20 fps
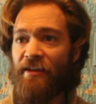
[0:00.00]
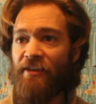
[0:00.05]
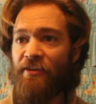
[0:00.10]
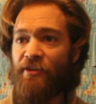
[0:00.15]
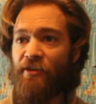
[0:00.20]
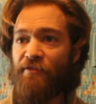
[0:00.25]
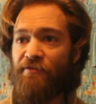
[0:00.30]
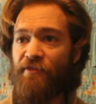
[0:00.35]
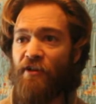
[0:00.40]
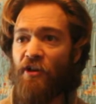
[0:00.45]

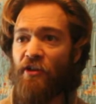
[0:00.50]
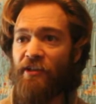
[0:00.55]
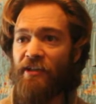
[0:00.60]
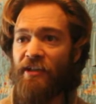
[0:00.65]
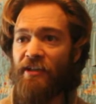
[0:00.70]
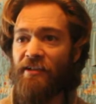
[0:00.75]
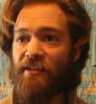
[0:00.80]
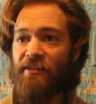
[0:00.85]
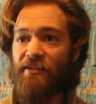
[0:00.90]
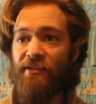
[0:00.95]
they're calling
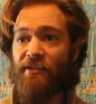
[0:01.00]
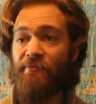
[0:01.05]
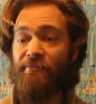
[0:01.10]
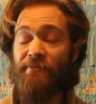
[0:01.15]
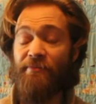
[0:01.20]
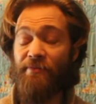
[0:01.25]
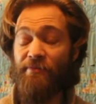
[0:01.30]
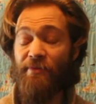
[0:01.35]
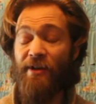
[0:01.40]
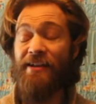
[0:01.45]
it,
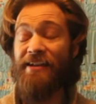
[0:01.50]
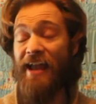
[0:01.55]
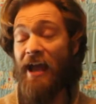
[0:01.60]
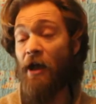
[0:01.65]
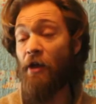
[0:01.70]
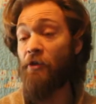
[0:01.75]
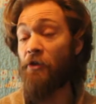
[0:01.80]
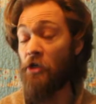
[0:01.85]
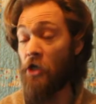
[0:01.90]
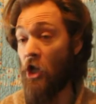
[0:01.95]
they're, right
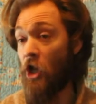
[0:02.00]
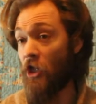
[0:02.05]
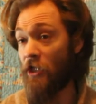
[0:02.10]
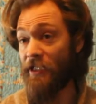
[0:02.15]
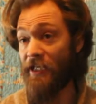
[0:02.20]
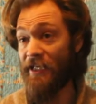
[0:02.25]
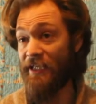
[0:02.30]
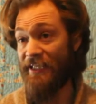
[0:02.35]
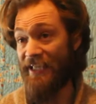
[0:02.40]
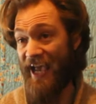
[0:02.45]
now they're
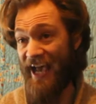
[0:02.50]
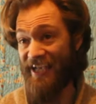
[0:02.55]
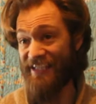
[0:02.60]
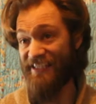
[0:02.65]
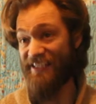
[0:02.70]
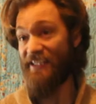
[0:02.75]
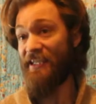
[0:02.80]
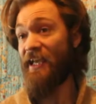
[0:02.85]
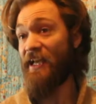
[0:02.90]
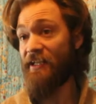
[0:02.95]
calling it
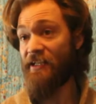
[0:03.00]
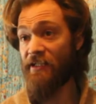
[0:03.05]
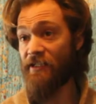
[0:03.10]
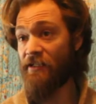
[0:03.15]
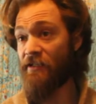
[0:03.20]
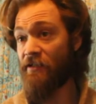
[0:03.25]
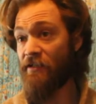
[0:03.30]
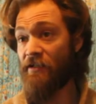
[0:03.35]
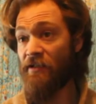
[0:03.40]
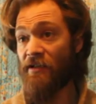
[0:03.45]

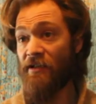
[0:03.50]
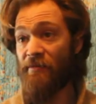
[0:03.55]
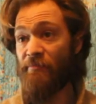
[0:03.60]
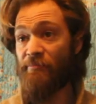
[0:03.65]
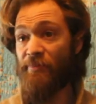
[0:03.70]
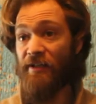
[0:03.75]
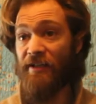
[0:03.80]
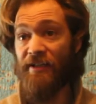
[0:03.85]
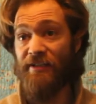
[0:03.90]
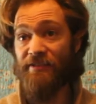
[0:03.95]
Gassageddon,
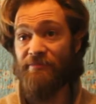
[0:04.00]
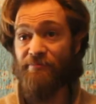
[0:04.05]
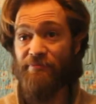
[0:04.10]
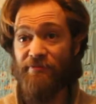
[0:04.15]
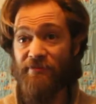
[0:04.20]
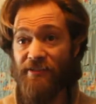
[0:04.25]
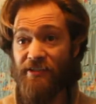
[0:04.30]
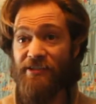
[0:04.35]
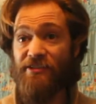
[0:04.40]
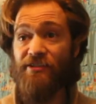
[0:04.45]
but
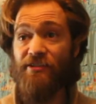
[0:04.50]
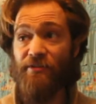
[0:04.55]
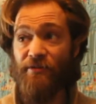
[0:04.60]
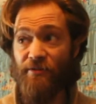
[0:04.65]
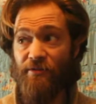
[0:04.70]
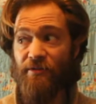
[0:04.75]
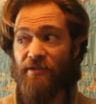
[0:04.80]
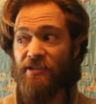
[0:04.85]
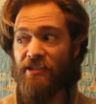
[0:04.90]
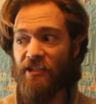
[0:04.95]
pretty
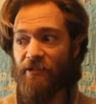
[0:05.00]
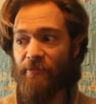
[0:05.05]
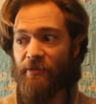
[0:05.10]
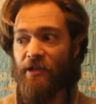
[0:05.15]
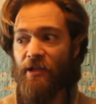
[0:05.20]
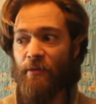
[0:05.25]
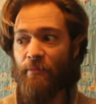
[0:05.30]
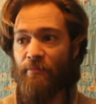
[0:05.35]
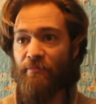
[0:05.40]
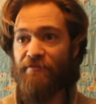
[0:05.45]
soon it's going to
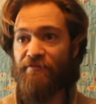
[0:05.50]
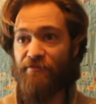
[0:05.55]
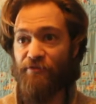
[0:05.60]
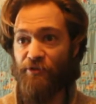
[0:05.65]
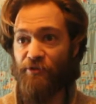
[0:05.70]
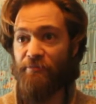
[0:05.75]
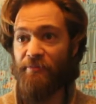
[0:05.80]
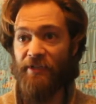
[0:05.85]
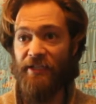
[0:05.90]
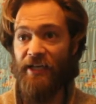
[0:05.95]
become
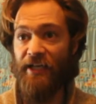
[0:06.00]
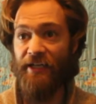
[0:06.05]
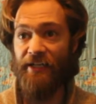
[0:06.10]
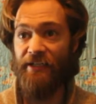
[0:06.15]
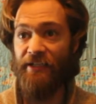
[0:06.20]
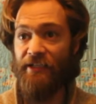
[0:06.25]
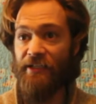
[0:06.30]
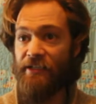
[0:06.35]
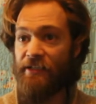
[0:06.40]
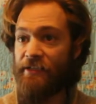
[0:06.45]

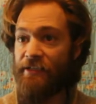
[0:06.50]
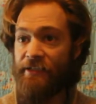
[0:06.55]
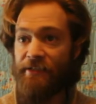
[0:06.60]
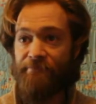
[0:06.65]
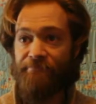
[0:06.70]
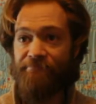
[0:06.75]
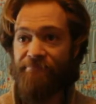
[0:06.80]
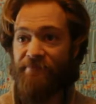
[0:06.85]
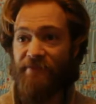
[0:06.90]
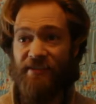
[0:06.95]
Foodmageddon.
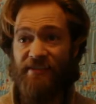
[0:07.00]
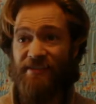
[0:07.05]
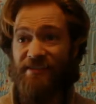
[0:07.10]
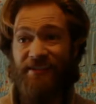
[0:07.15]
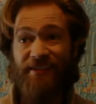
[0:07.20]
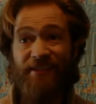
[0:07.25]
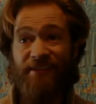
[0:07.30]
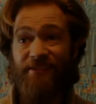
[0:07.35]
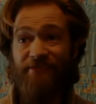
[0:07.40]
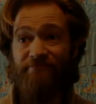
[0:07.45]
This is
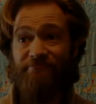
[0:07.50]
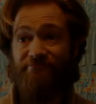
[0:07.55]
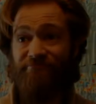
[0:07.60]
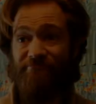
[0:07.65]
going to get